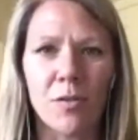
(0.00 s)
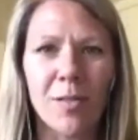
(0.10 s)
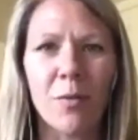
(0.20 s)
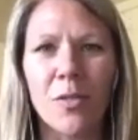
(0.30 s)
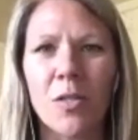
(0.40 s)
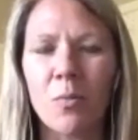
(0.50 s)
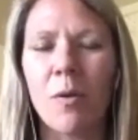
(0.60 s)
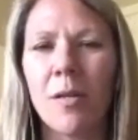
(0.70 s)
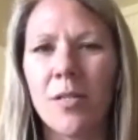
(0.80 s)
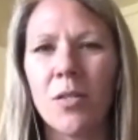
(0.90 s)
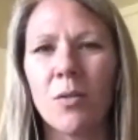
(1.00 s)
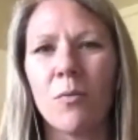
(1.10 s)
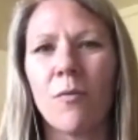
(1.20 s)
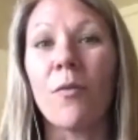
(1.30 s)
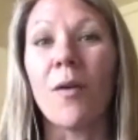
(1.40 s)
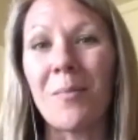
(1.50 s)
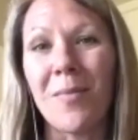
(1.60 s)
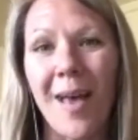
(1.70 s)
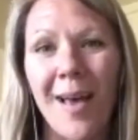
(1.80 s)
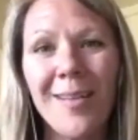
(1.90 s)
So we just wanted to frame
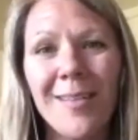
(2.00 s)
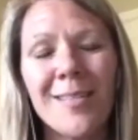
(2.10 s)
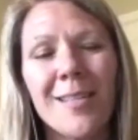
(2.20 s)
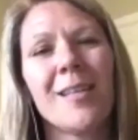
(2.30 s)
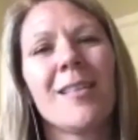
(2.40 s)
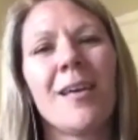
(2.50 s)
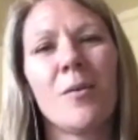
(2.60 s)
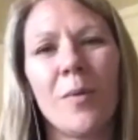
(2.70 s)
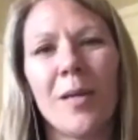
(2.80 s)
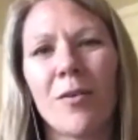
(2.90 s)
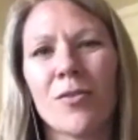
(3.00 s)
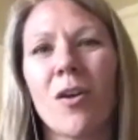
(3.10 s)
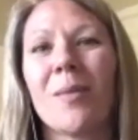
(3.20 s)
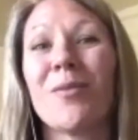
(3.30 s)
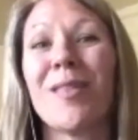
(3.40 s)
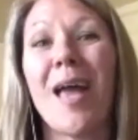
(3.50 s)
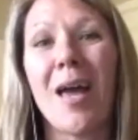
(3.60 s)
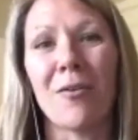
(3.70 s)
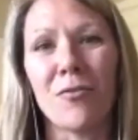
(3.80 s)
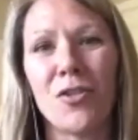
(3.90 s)
that we are talking about the
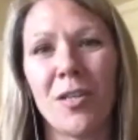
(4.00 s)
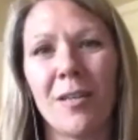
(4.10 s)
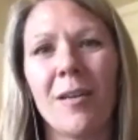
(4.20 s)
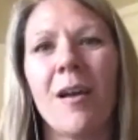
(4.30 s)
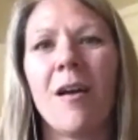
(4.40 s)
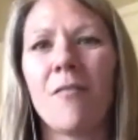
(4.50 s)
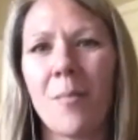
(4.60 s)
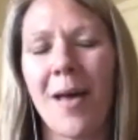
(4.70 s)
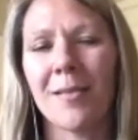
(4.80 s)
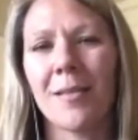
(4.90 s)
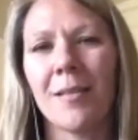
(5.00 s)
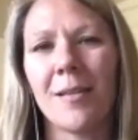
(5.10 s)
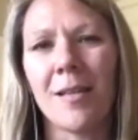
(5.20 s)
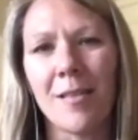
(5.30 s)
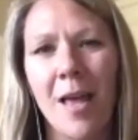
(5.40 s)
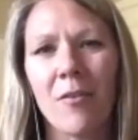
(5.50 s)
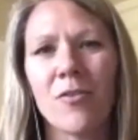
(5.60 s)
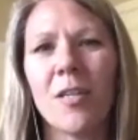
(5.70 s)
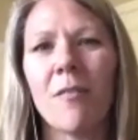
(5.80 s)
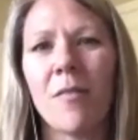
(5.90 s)
energy of the masculine and the
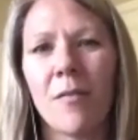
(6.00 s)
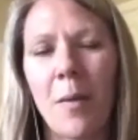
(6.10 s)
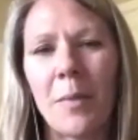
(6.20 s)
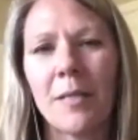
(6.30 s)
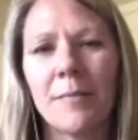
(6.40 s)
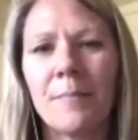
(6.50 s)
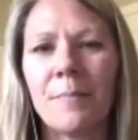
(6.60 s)
energy of the feminine.